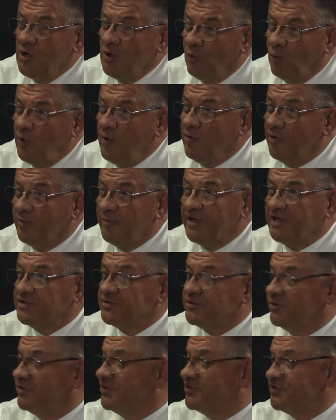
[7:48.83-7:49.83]
we want to make
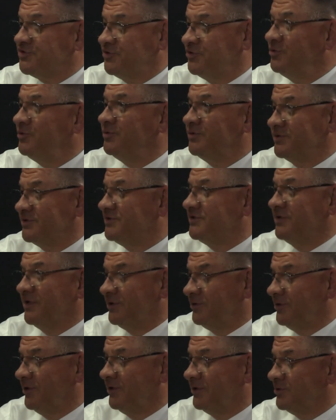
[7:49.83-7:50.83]
sure the students
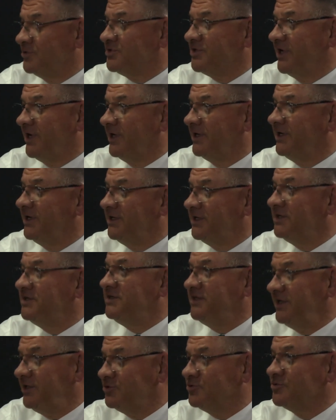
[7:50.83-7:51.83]
understand, and the
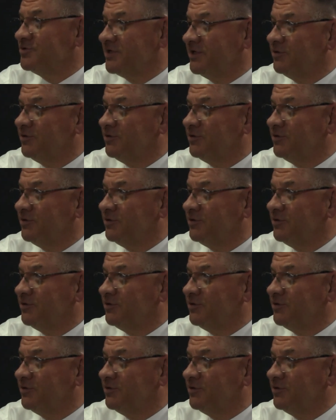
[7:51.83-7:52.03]
teachers